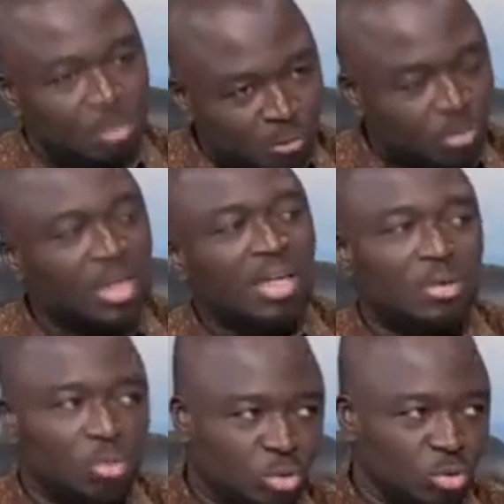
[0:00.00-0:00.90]
before they
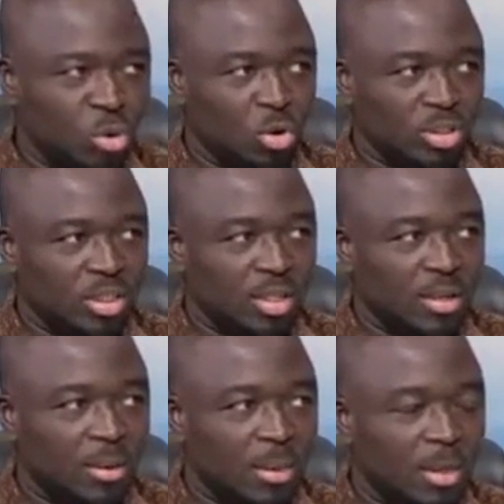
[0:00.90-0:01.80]
can go to court.
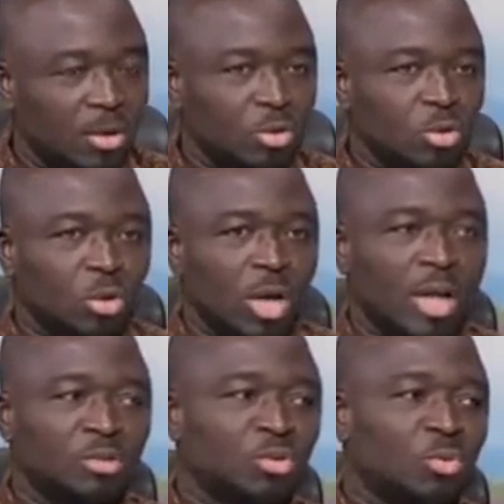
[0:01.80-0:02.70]

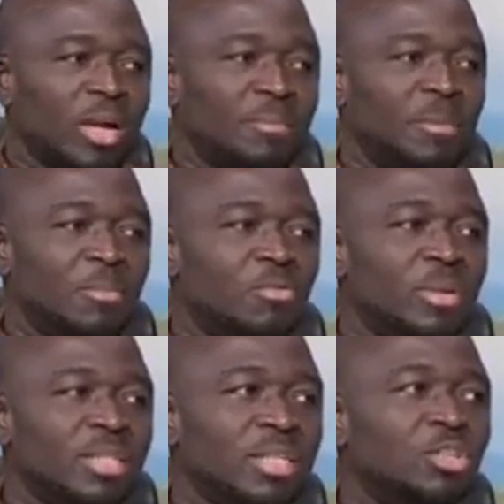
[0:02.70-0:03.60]
And so when people
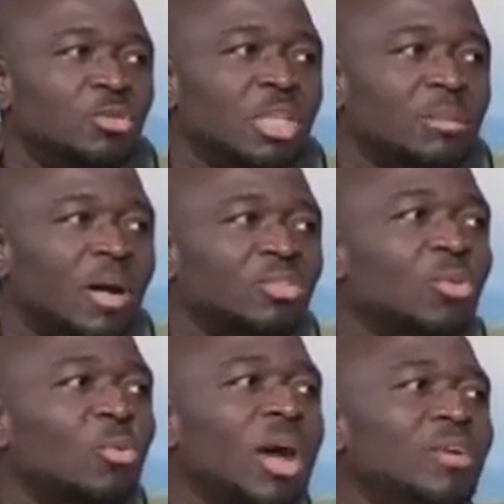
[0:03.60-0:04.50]
raise the issues about
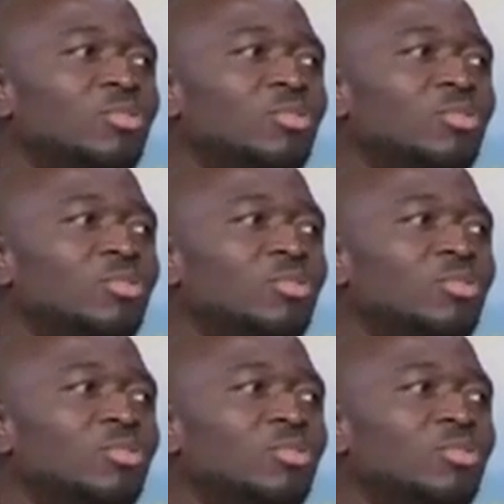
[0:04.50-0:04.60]
why